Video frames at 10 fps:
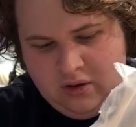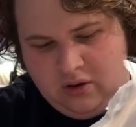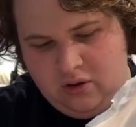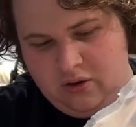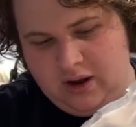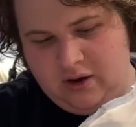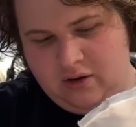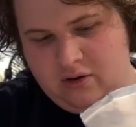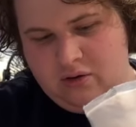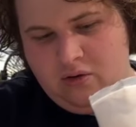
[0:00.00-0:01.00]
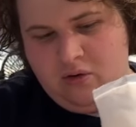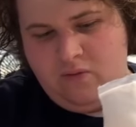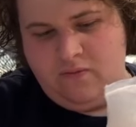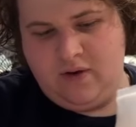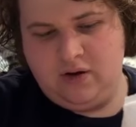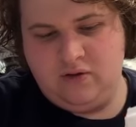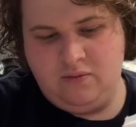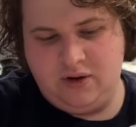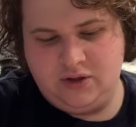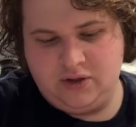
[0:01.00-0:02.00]
Oh god. Oh fuck, too
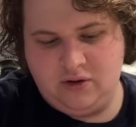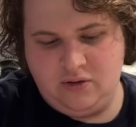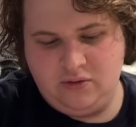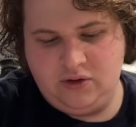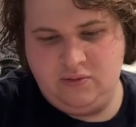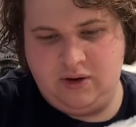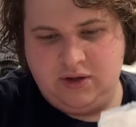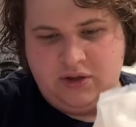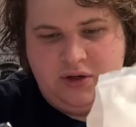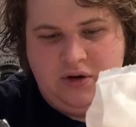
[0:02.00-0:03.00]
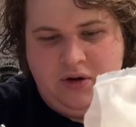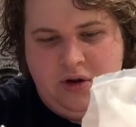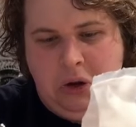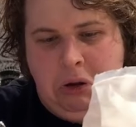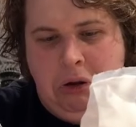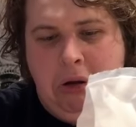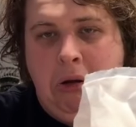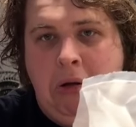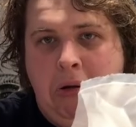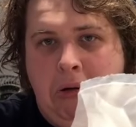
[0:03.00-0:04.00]
much. Oh, too much.
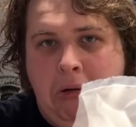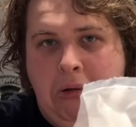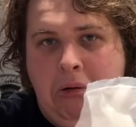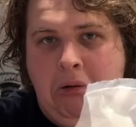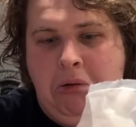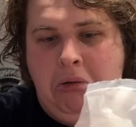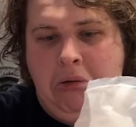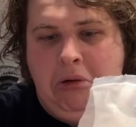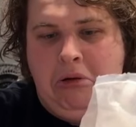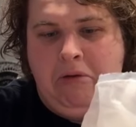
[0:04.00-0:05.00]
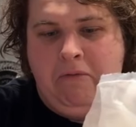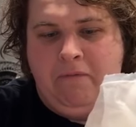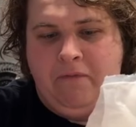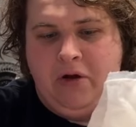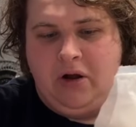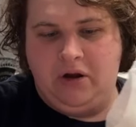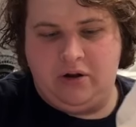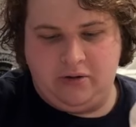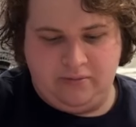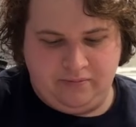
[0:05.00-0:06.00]
Oh, fuck.
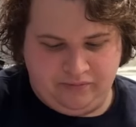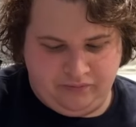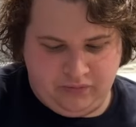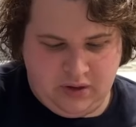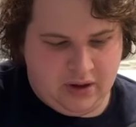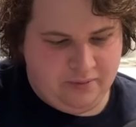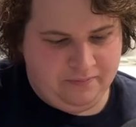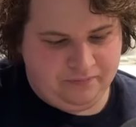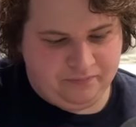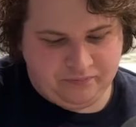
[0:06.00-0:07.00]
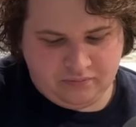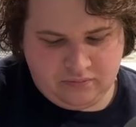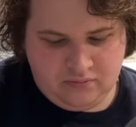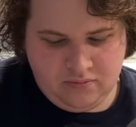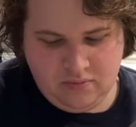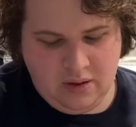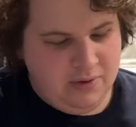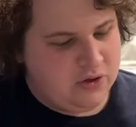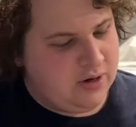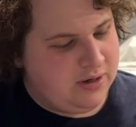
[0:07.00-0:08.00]
Okay. Let me
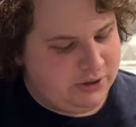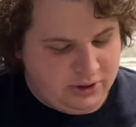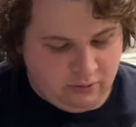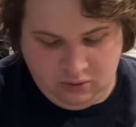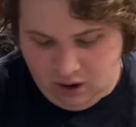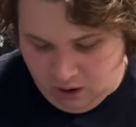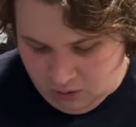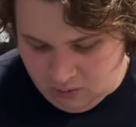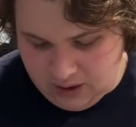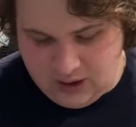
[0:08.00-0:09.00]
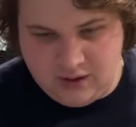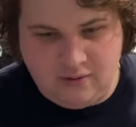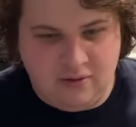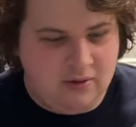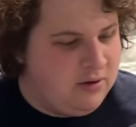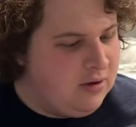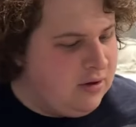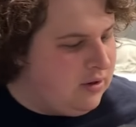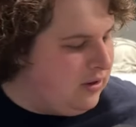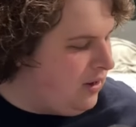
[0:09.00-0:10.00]
try this shit raw. Oh, God.
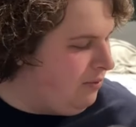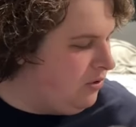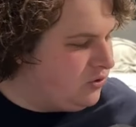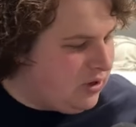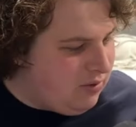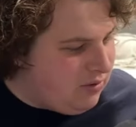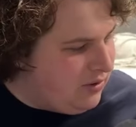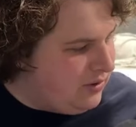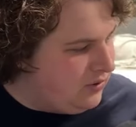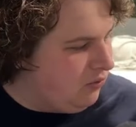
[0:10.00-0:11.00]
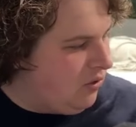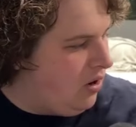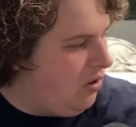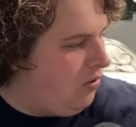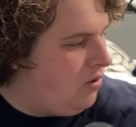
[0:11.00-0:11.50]
I'm going to try one of these raw.